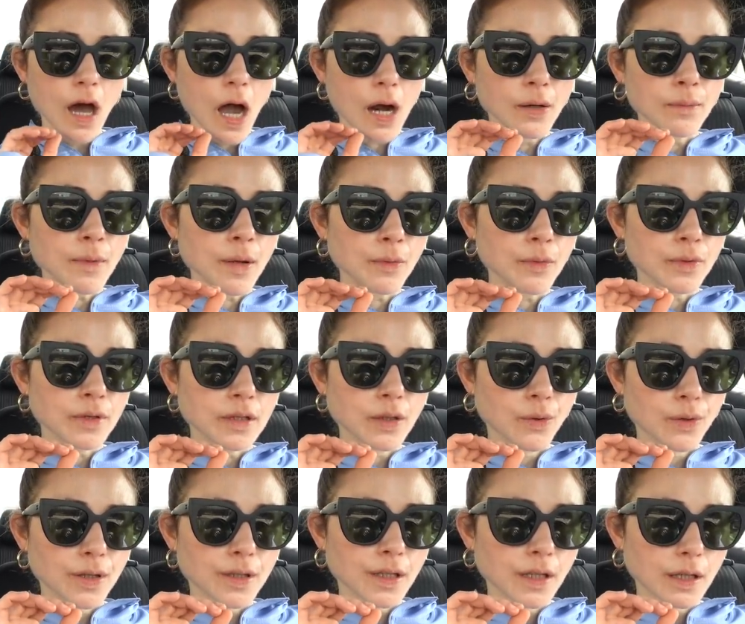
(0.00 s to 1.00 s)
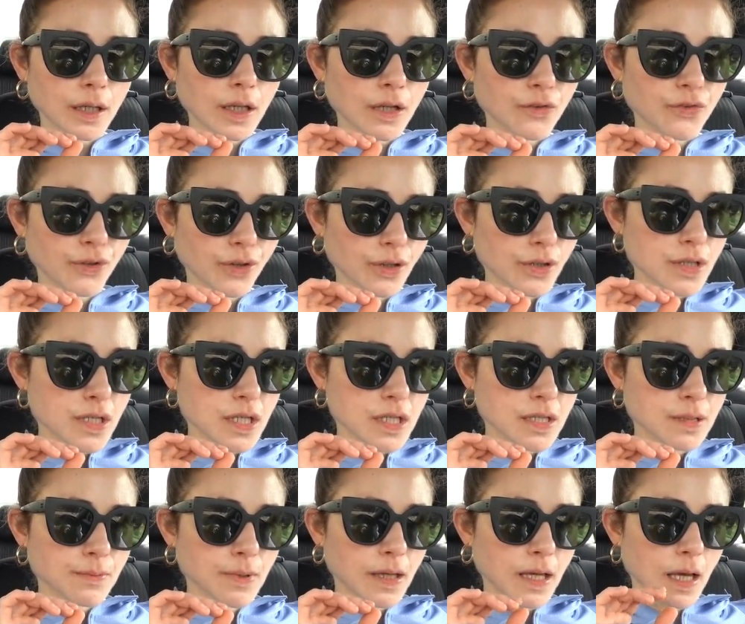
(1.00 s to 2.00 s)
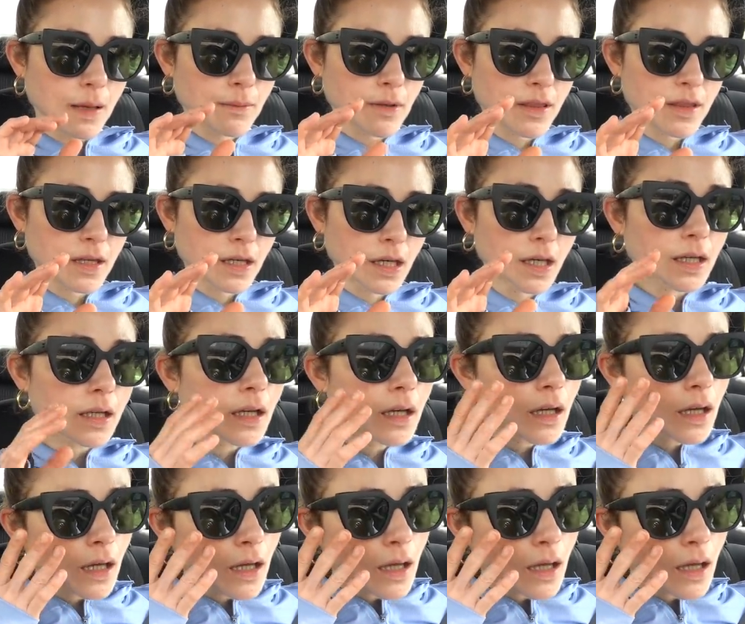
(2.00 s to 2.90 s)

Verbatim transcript: I remember when The Ordinary first became a thing,